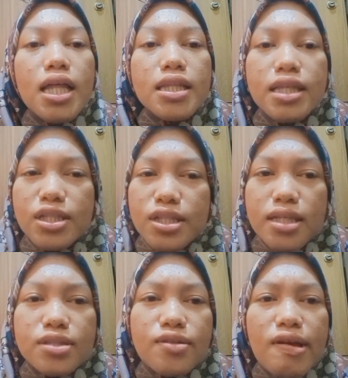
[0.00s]
Just
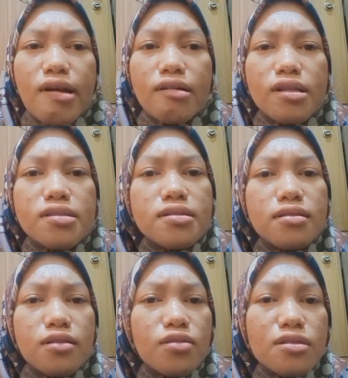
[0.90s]
as there is
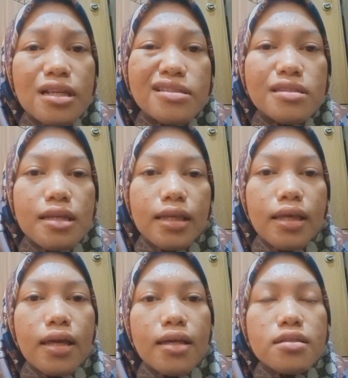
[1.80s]
no such
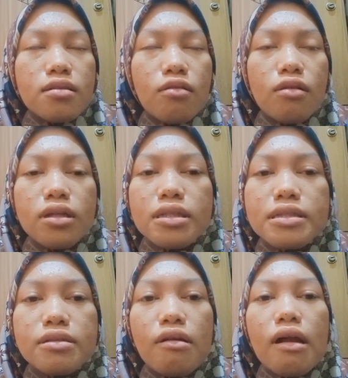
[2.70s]
thing as a
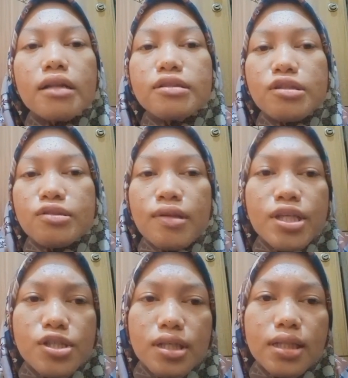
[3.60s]
literal
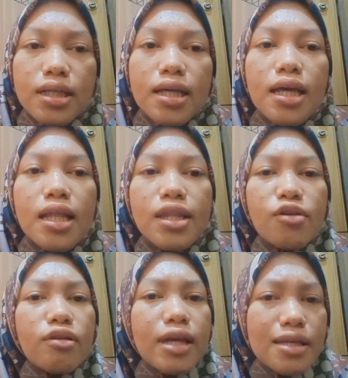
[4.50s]
translation,
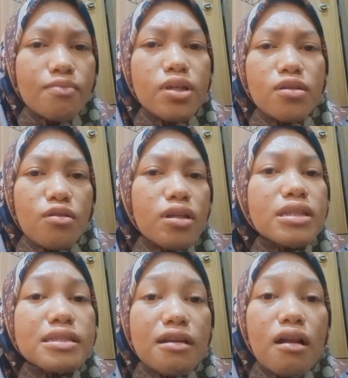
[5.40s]
there can be no
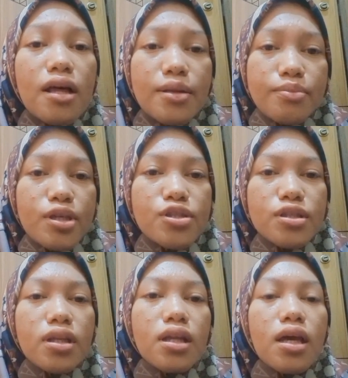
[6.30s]
literal
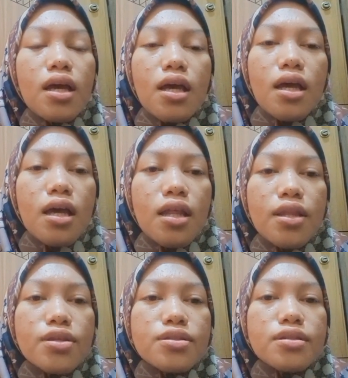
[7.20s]
adaptation.
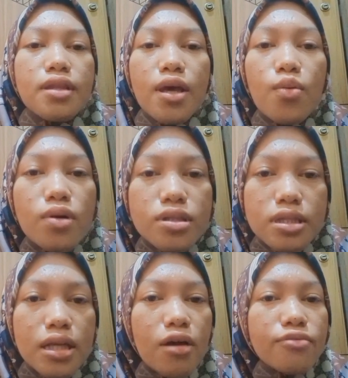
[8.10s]
This never
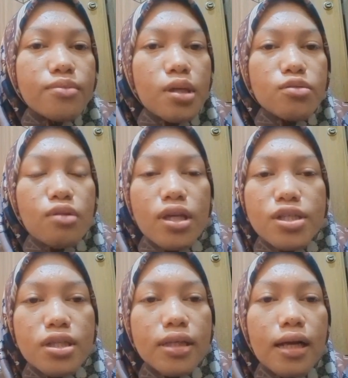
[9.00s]
seen of
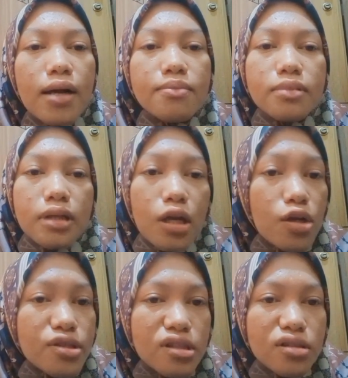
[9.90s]
translation come closer